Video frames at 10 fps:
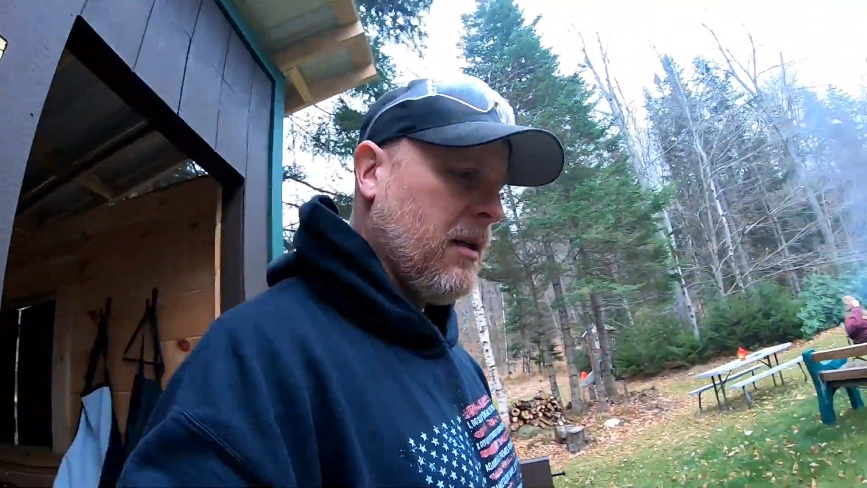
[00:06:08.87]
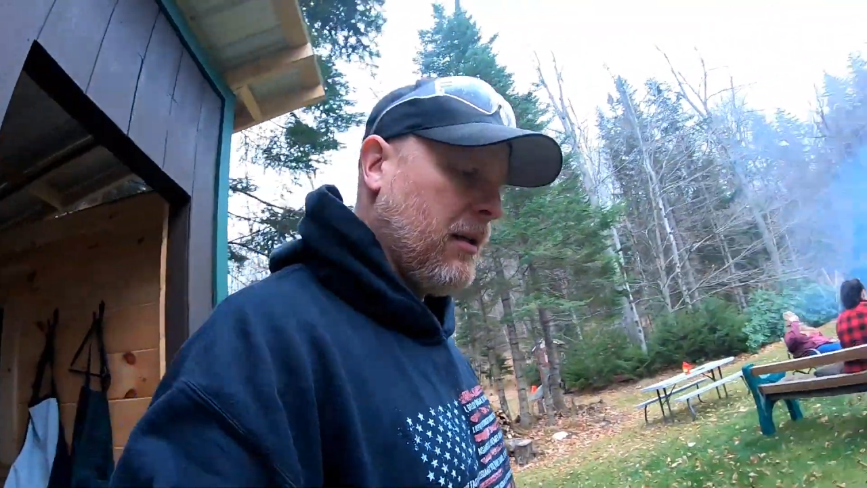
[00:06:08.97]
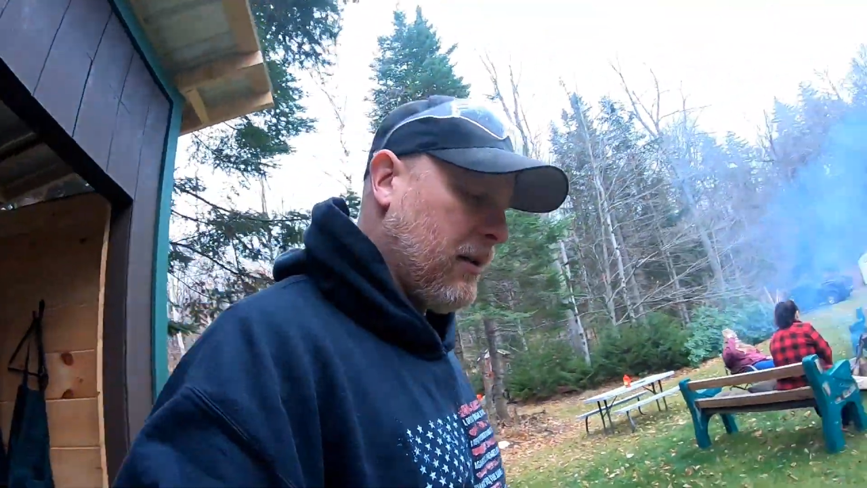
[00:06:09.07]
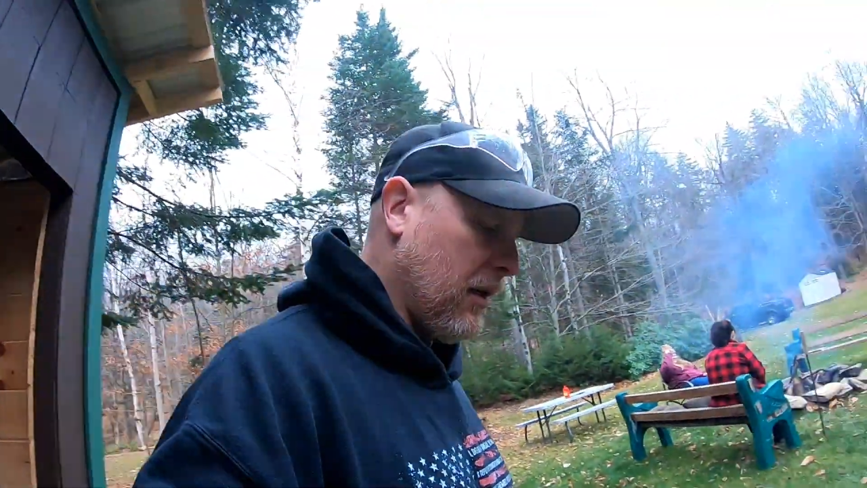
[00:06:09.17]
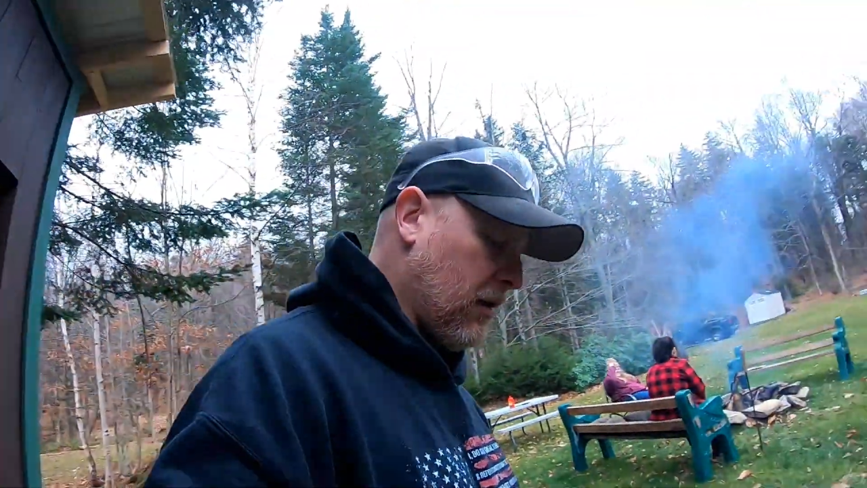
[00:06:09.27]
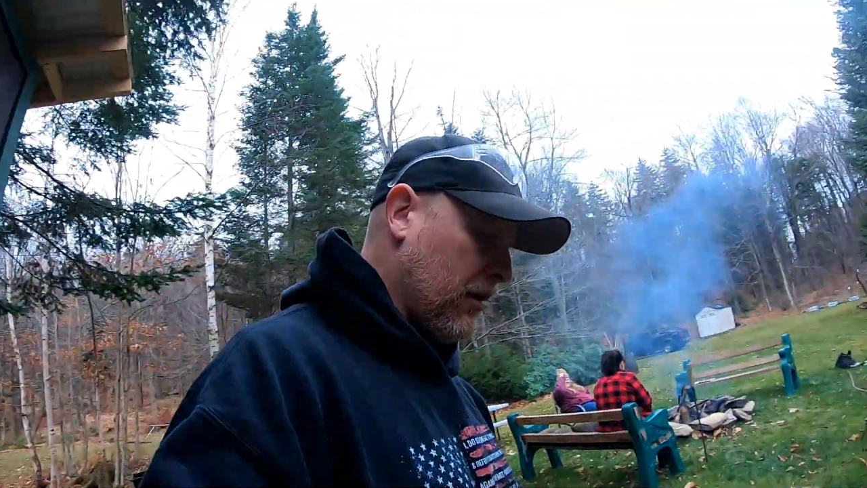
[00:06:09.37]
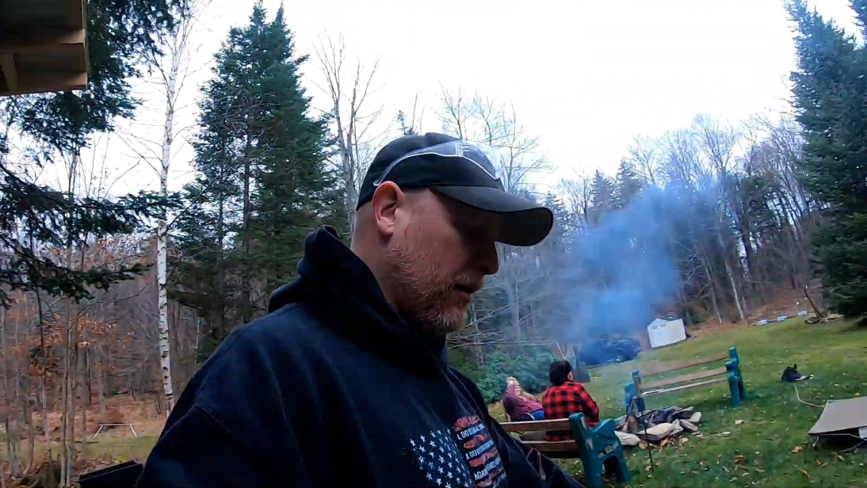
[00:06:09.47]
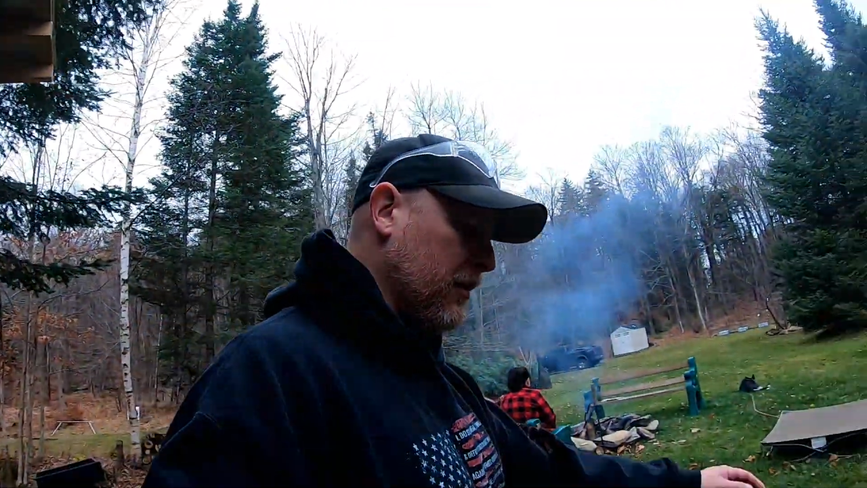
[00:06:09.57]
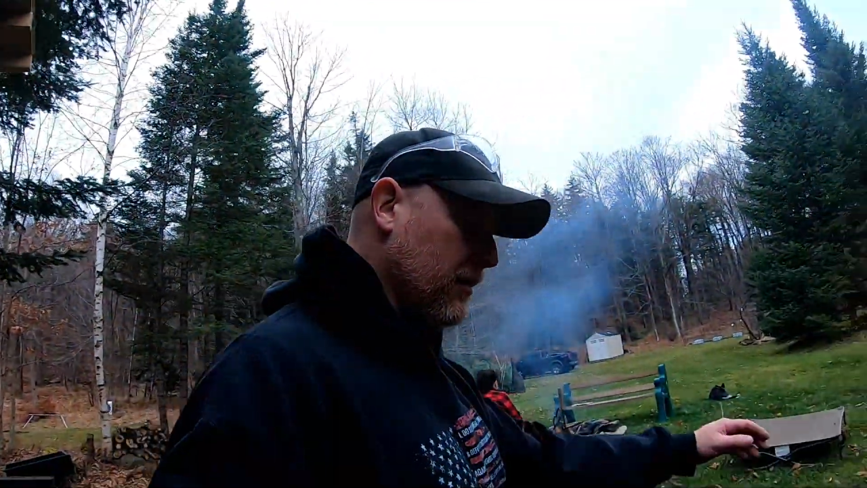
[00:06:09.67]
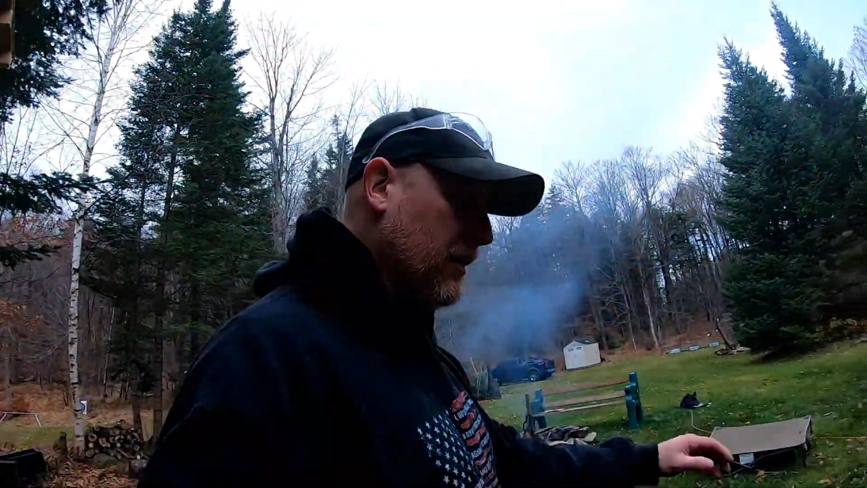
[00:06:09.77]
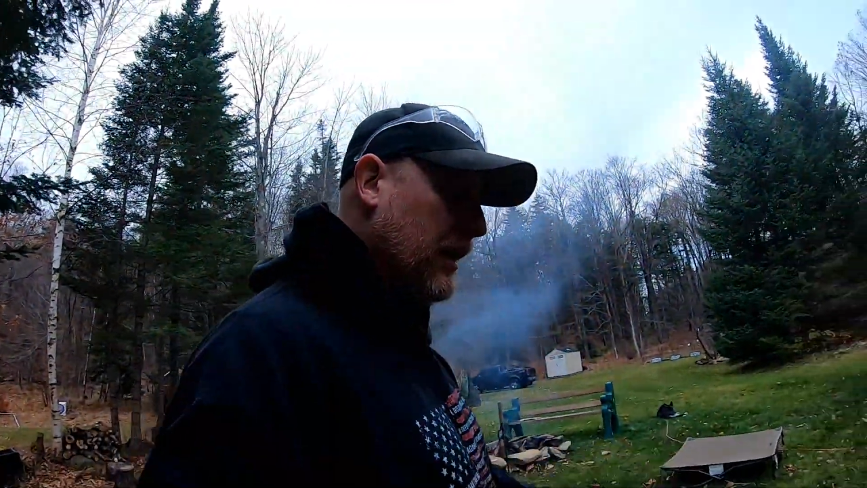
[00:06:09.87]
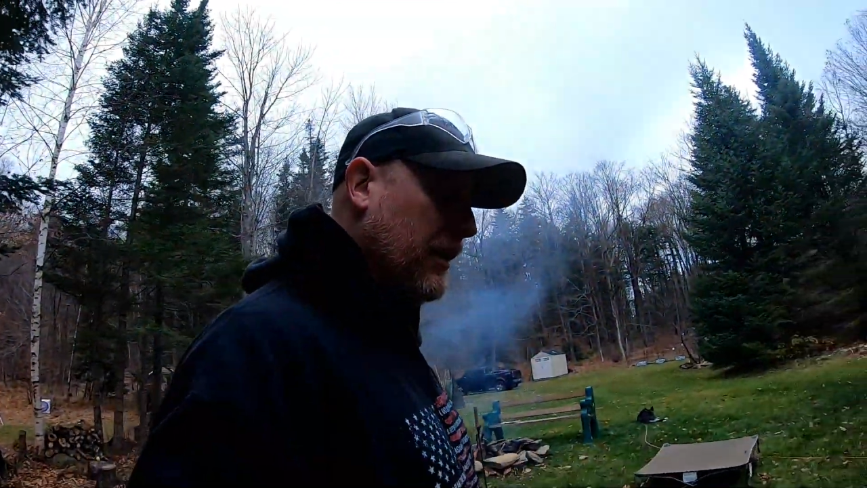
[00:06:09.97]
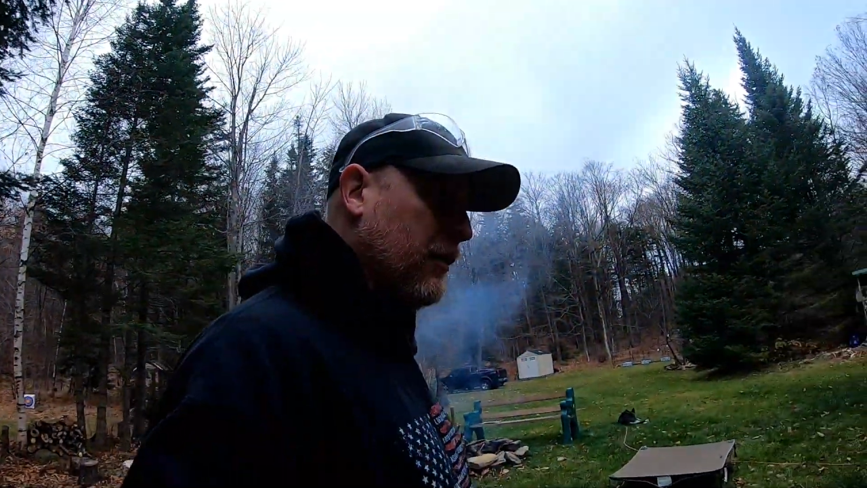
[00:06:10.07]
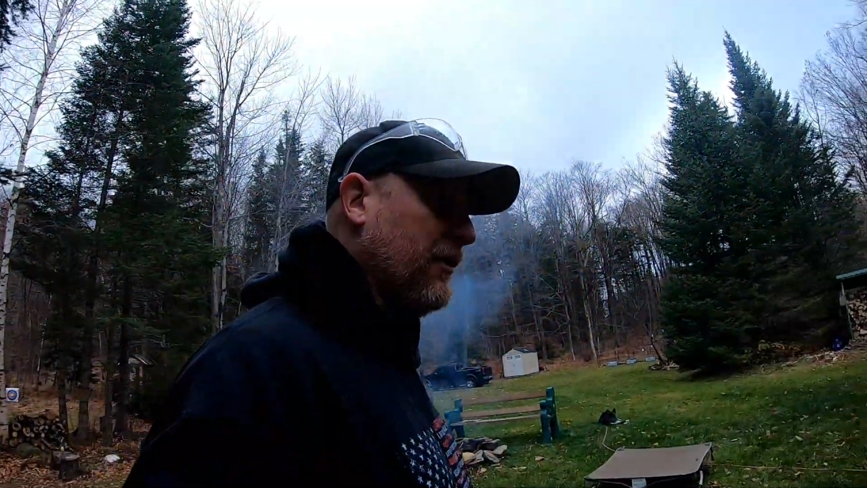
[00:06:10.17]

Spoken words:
I know